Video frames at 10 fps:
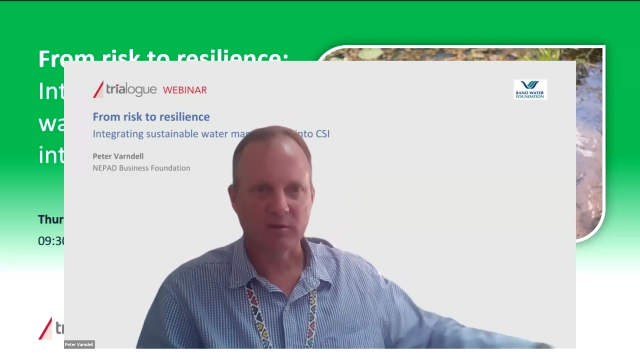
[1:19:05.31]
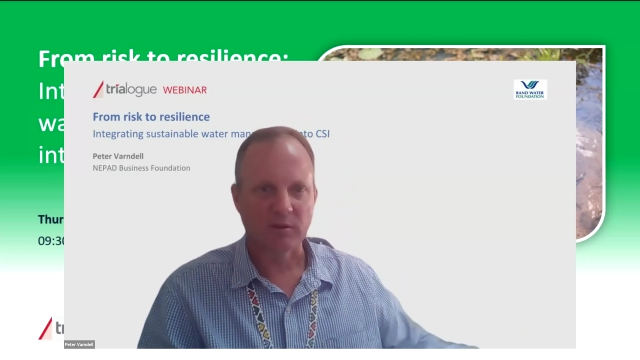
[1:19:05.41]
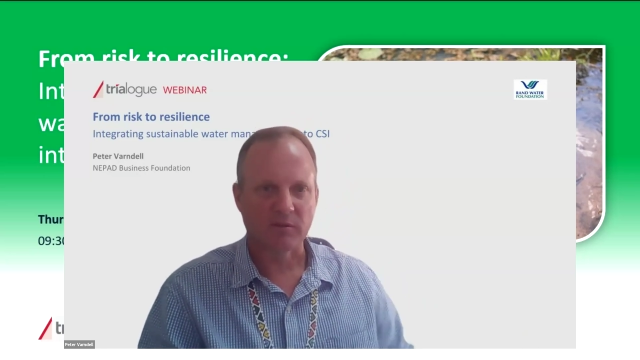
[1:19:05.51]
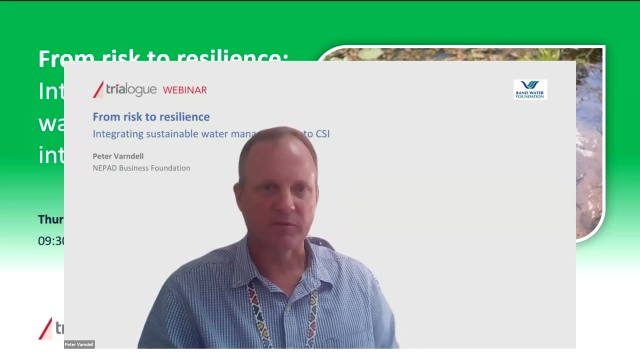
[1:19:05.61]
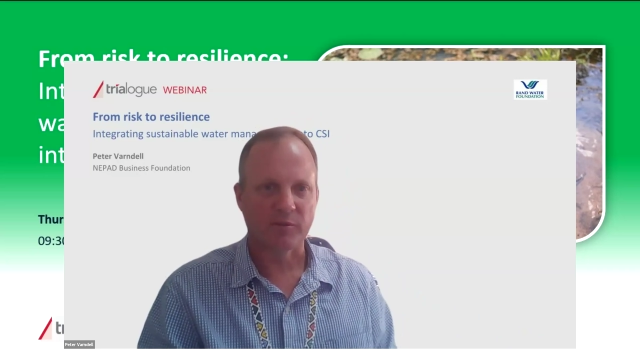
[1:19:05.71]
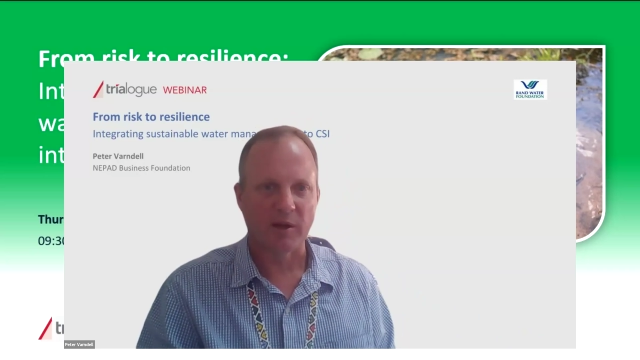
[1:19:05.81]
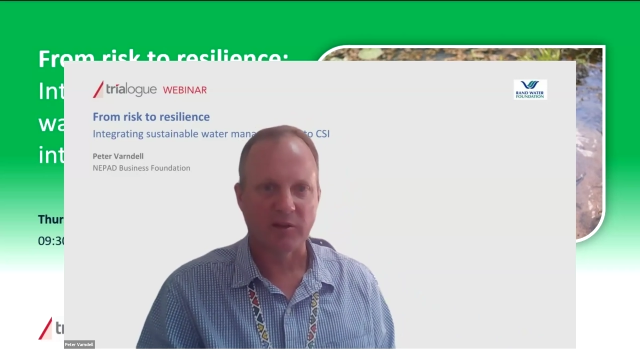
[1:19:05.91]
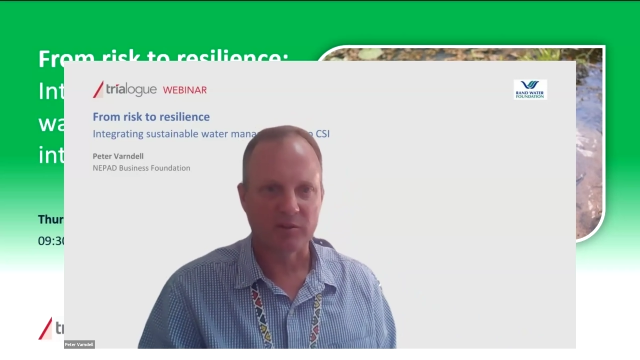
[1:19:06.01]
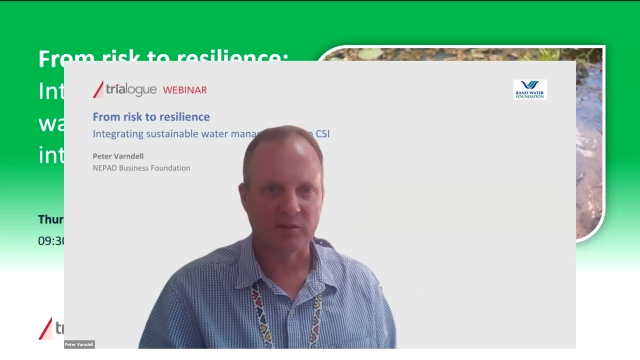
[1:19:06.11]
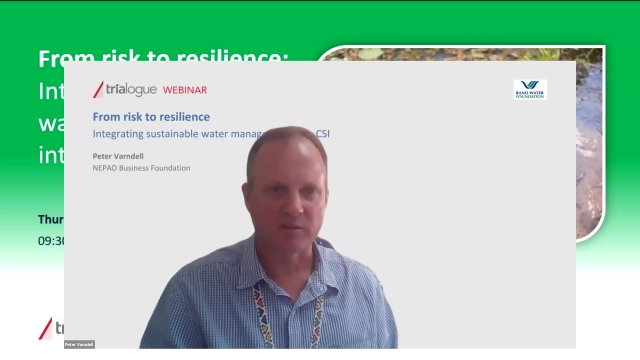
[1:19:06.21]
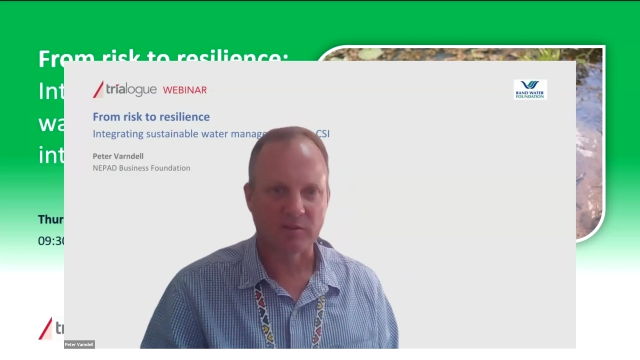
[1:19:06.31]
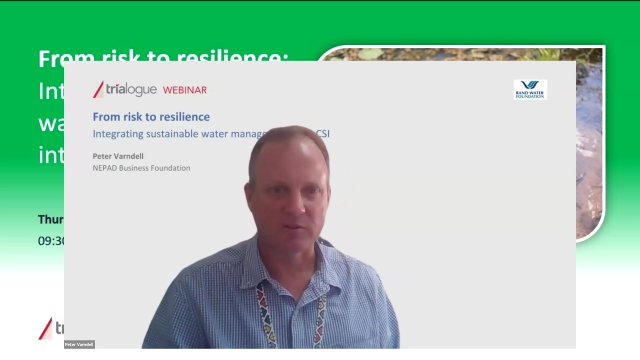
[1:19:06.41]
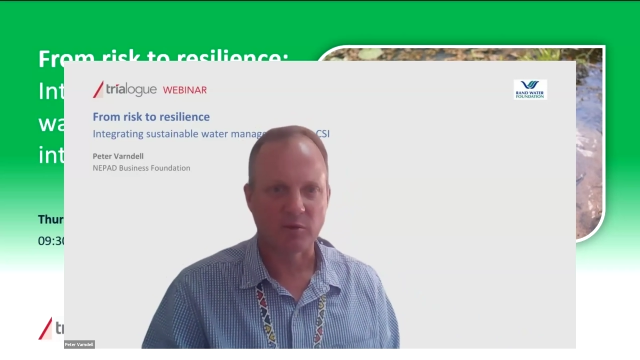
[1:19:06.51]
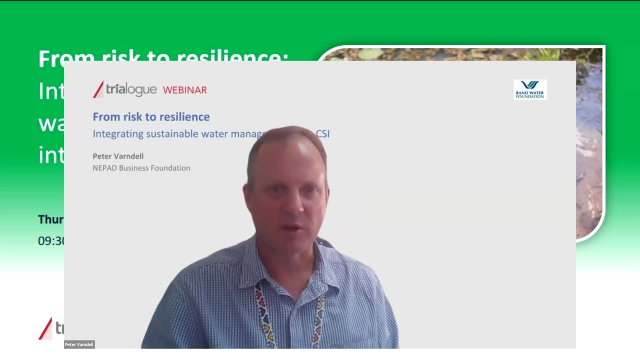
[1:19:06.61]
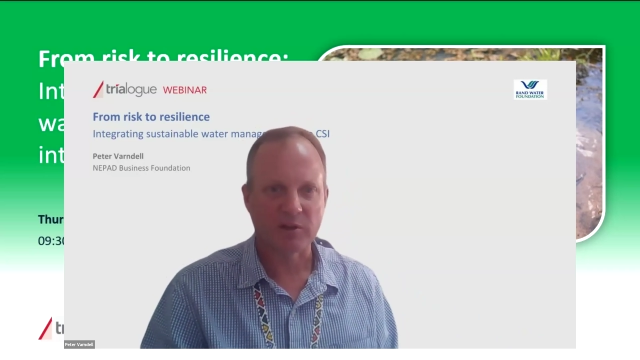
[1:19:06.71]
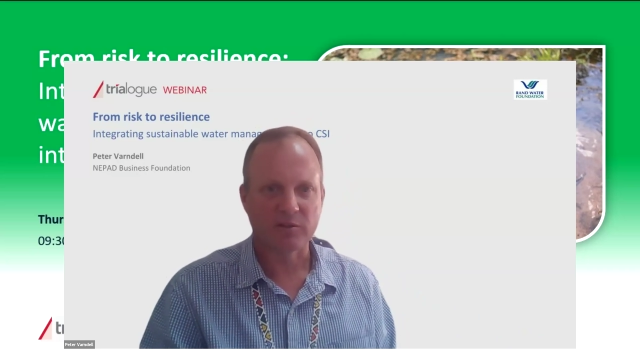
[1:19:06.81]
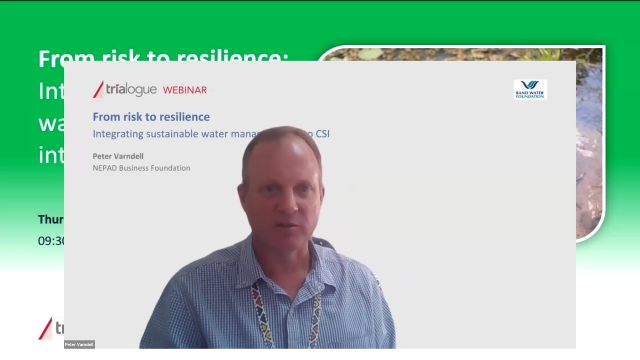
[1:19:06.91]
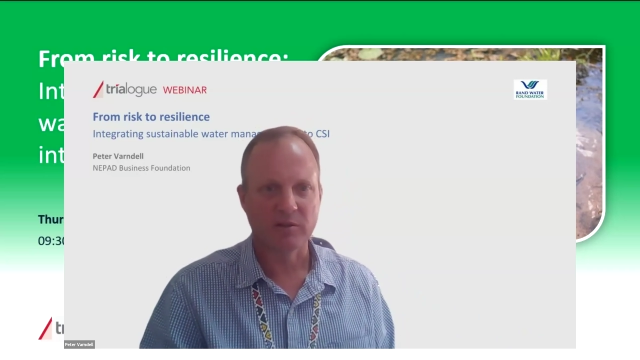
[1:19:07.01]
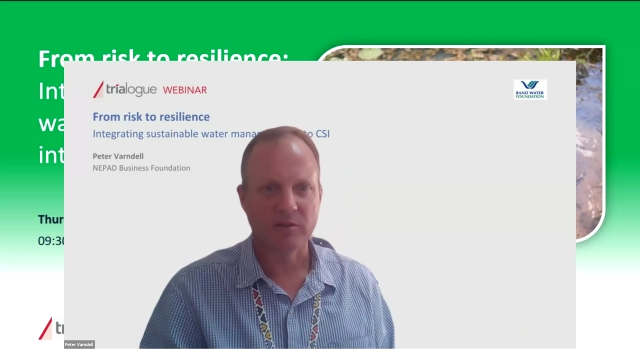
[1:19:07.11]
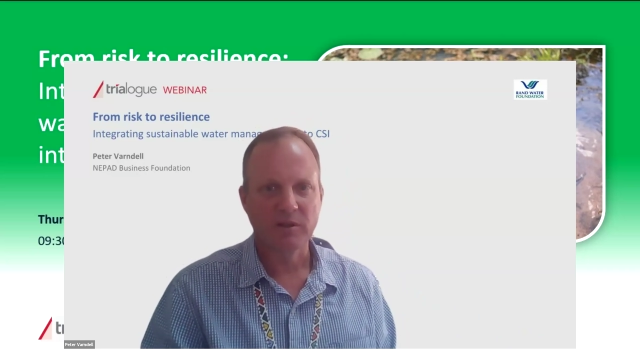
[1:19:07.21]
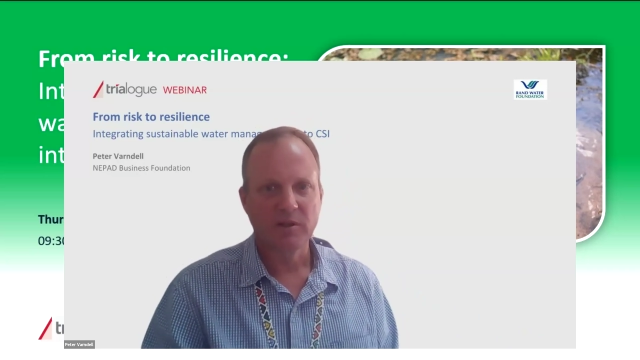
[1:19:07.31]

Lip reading: the information in the situation,